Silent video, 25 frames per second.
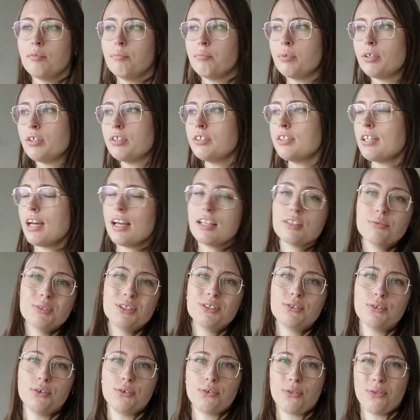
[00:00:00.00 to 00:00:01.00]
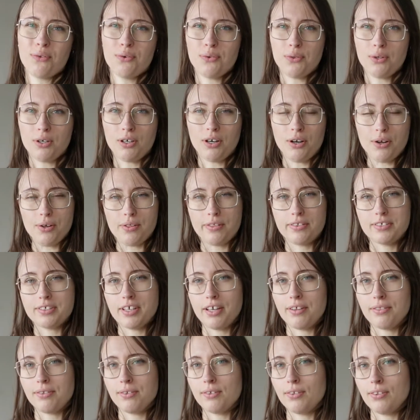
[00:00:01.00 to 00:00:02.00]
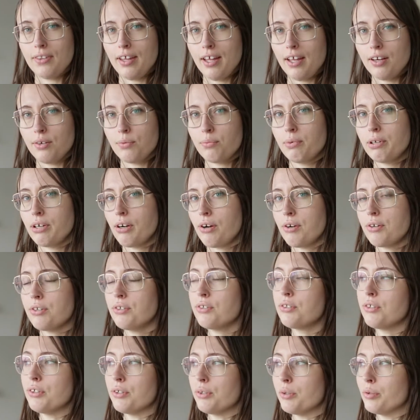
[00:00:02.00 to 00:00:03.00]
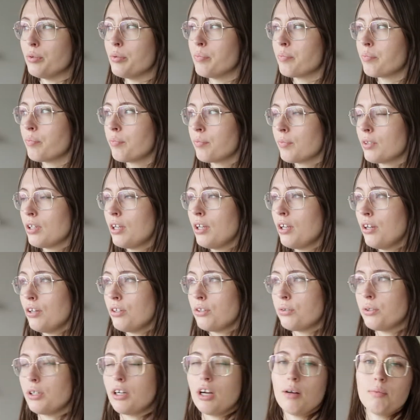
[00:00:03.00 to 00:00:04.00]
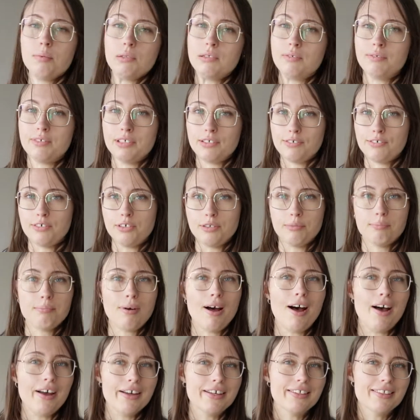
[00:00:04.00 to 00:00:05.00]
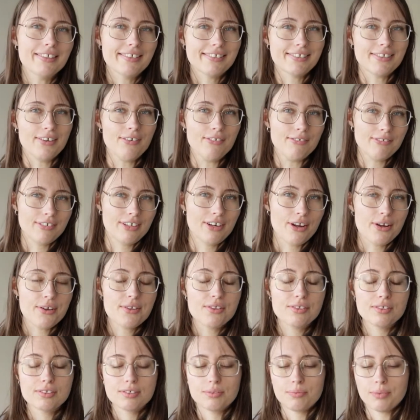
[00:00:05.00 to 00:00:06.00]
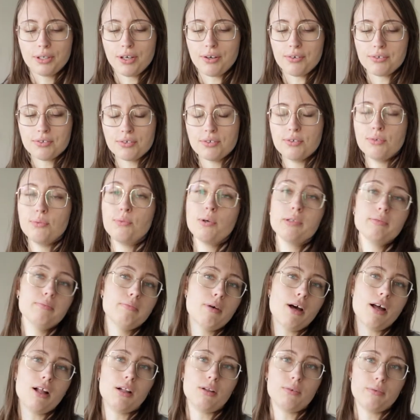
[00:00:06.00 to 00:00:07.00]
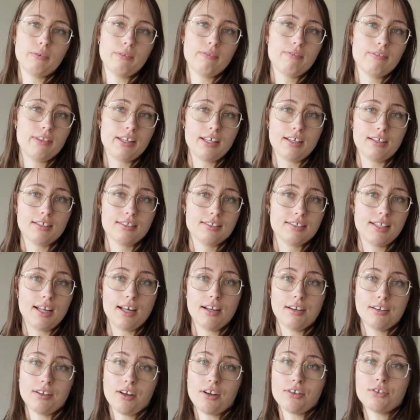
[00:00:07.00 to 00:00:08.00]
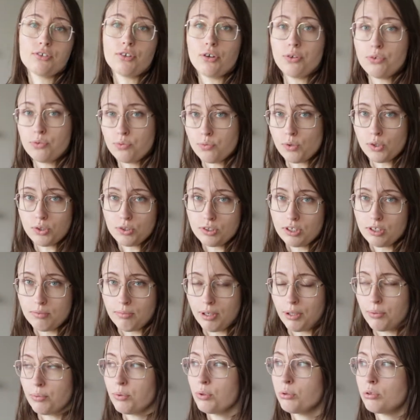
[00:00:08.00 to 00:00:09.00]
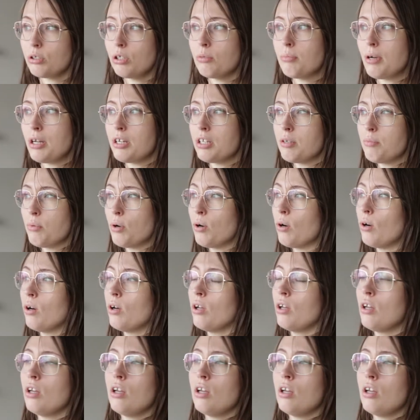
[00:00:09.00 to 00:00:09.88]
But as we sort through the clothes, I thought that we're going to do a couple of different piles of clothes. We're going to do one pile with things that I don't want in my wardrobe anymore.